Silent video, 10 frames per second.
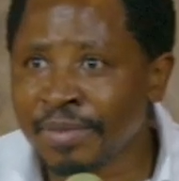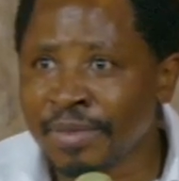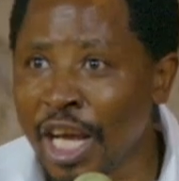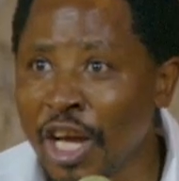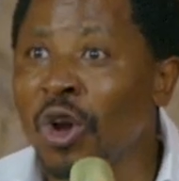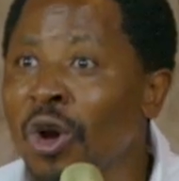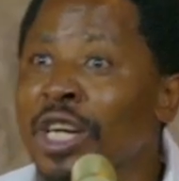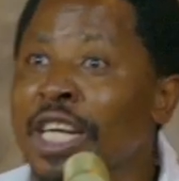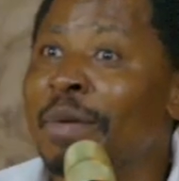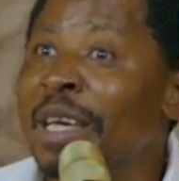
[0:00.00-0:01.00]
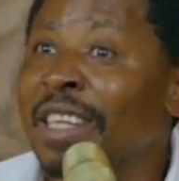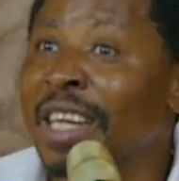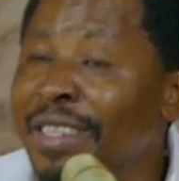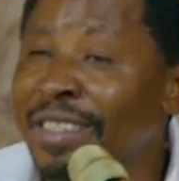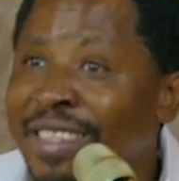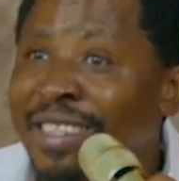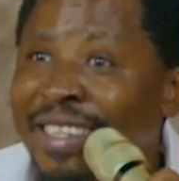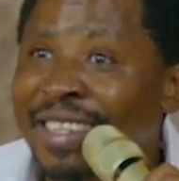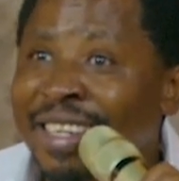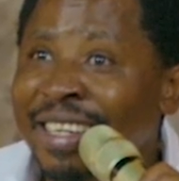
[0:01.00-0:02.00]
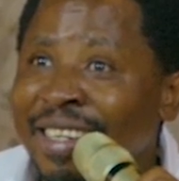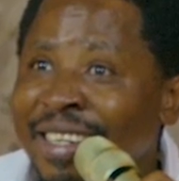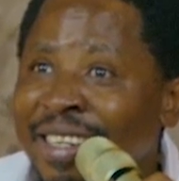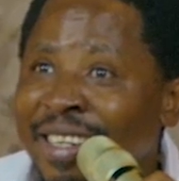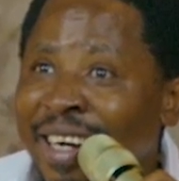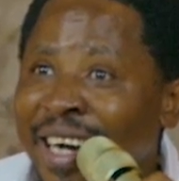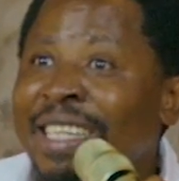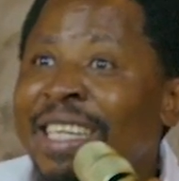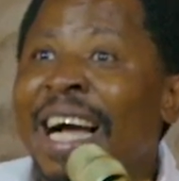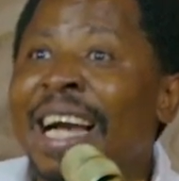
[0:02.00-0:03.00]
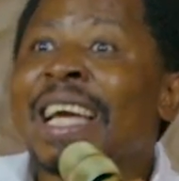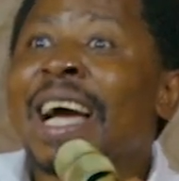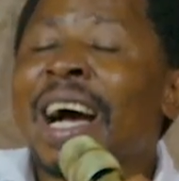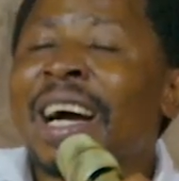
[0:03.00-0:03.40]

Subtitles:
including business and career,